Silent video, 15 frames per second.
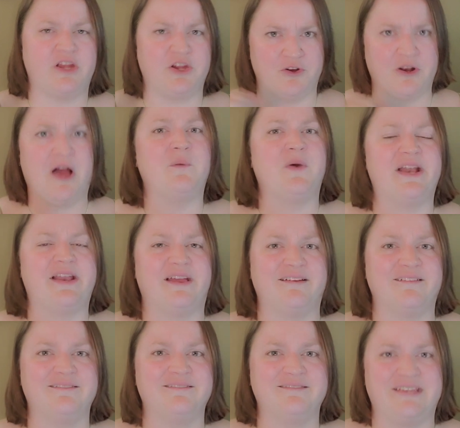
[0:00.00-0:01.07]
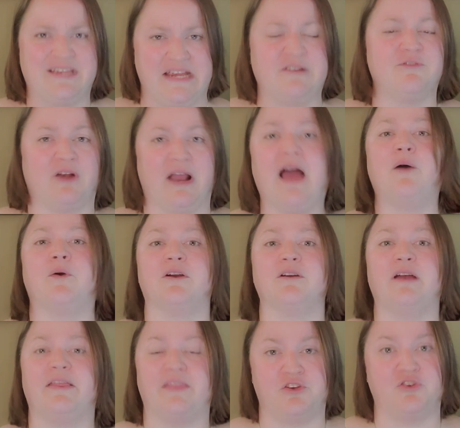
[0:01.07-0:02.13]
you're not waiting to eat for an hour
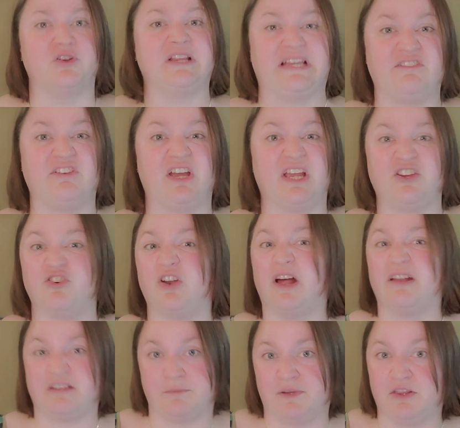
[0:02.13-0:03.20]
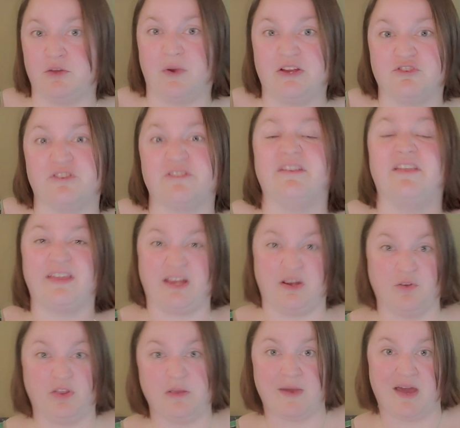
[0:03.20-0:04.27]
and then you're leaving and you're not tipping the waitress and then they get
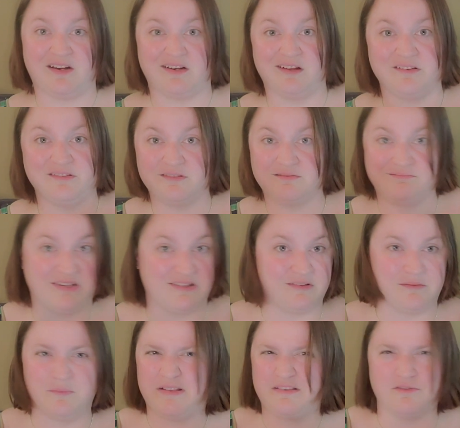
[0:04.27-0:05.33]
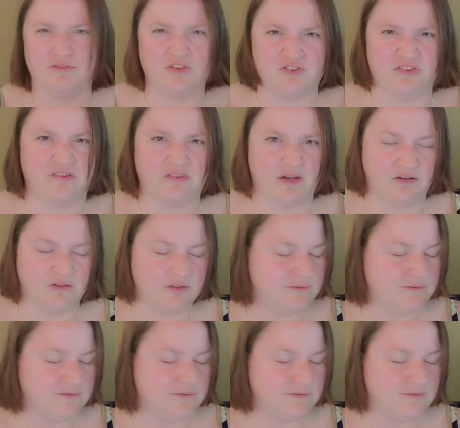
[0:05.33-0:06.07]
really mad at us. It's a vicious cycle.